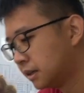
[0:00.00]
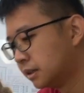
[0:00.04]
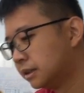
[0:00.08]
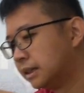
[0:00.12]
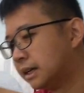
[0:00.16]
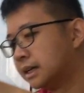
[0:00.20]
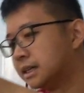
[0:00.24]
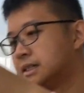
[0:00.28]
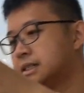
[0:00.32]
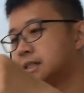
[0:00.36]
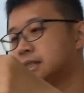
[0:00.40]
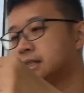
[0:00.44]

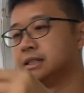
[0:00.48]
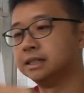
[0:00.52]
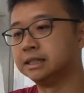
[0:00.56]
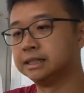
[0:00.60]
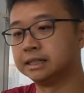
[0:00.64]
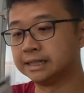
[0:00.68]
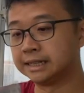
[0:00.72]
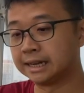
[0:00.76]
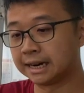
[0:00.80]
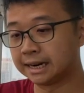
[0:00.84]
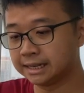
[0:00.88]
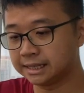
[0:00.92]
There's the
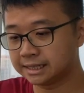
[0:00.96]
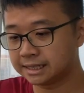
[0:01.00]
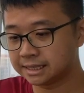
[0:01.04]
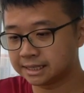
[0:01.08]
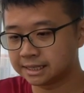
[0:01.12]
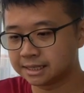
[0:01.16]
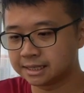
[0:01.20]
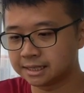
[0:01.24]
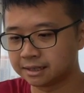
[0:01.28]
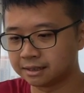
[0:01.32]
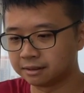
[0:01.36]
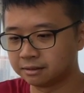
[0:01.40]
guide.
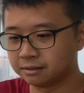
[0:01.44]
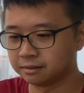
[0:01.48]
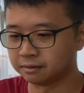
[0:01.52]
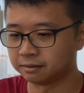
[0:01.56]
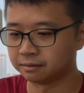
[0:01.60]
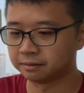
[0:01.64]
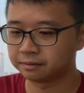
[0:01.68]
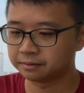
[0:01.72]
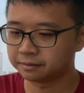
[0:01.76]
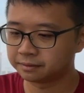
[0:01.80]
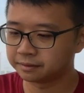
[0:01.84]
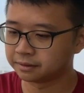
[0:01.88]

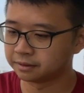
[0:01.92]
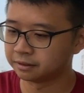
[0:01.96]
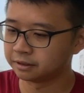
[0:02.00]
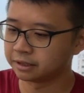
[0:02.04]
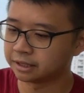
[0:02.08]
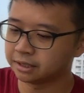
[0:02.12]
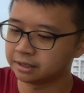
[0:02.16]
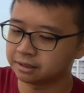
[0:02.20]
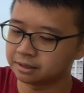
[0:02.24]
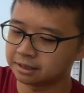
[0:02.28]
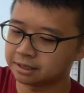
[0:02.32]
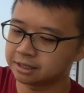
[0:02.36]

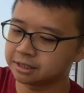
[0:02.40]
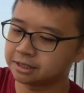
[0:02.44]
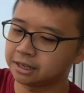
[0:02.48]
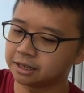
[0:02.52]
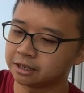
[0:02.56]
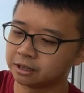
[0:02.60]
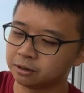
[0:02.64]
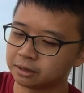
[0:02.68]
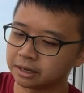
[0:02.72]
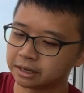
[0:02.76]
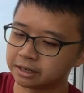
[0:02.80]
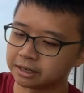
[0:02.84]
Okay, let's
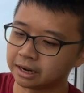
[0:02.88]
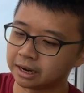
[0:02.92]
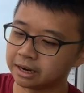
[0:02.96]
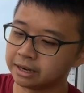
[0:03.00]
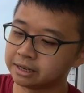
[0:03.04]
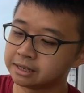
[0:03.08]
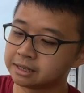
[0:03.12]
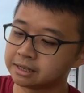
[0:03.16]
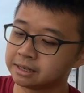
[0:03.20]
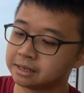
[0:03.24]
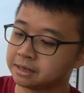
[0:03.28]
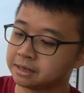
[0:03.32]
take a look at the guide.